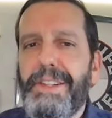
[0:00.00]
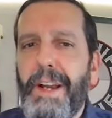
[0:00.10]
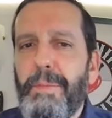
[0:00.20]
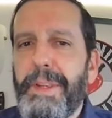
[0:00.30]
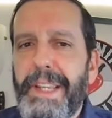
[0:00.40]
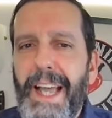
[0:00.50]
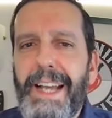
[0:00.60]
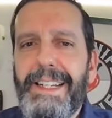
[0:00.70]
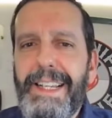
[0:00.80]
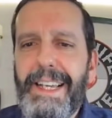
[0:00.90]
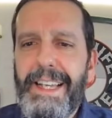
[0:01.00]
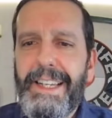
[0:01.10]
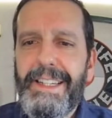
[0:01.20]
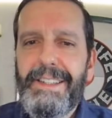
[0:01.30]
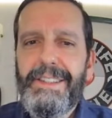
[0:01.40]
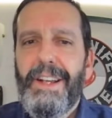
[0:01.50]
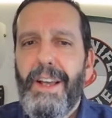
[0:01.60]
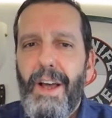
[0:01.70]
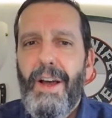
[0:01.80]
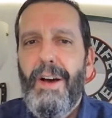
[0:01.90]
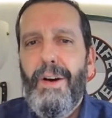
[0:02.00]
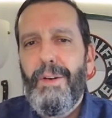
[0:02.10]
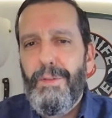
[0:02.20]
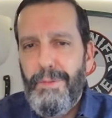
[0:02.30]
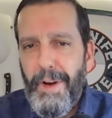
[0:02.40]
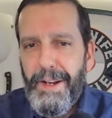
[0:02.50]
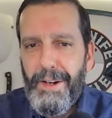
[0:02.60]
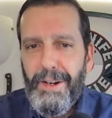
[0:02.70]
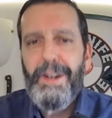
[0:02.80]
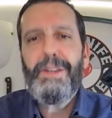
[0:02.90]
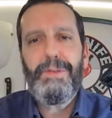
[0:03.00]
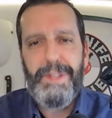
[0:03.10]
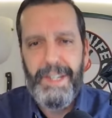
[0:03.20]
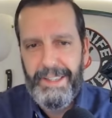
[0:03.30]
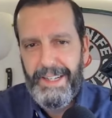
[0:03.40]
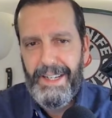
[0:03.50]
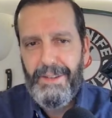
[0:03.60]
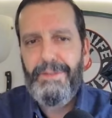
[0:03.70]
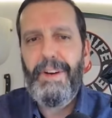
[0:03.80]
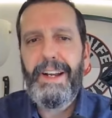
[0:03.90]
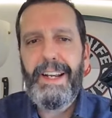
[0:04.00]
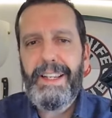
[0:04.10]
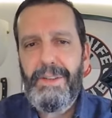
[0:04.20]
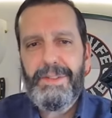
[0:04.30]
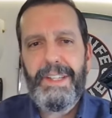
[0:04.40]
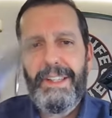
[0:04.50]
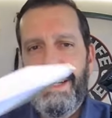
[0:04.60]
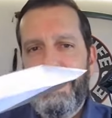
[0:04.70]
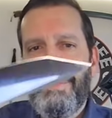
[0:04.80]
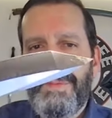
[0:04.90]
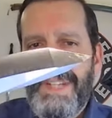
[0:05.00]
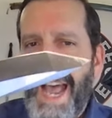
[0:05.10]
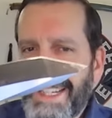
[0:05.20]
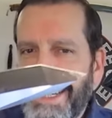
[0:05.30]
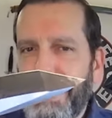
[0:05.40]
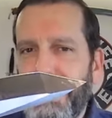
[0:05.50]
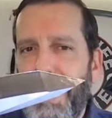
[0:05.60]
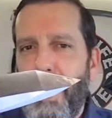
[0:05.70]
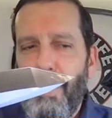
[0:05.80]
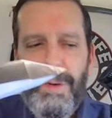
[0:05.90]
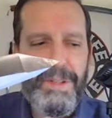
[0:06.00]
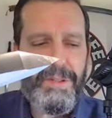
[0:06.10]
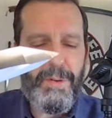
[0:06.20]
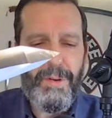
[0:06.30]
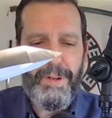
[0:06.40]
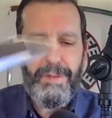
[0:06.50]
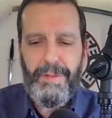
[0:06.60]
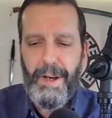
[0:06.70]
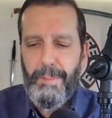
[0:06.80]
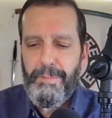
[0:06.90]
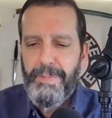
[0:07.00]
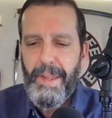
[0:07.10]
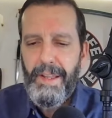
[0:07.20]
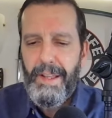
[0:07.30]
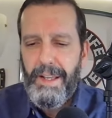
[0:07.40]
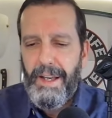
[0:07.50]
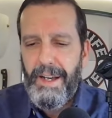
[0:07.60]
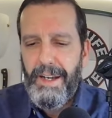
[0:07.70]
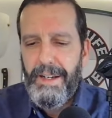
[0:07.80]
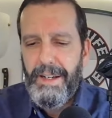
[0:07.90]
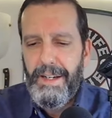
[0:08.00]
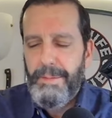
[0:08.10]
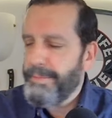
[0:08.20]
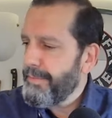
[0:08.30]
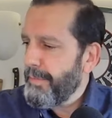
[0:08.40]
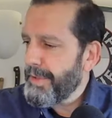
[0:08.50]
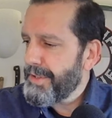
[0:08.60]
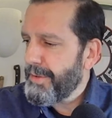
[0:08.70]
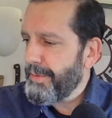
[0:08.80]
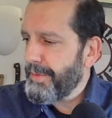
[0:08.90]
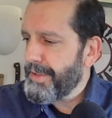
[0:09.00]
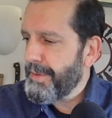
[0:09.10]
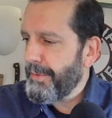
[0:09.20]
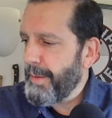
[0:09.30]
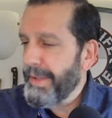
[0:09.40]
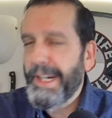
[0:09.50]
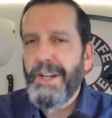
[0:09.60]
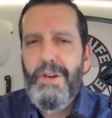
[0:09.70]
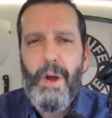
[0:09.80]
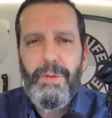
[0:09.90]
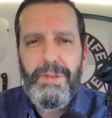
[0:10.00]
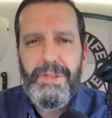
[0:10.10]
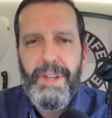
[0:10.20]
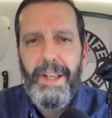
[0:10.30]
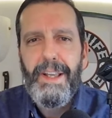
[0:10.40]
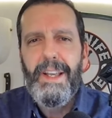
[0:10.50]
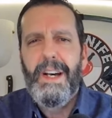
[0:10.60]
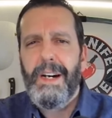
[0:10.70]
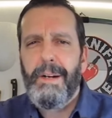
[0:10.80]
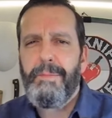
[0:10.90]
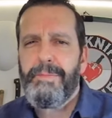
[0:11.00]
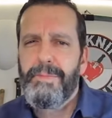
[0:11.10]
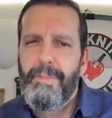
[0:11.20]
shape. But the idea is fighter utility, fighting utility. Tactical always sort of um, uh, um, what's the, what's the word? I'm a connotes. Um,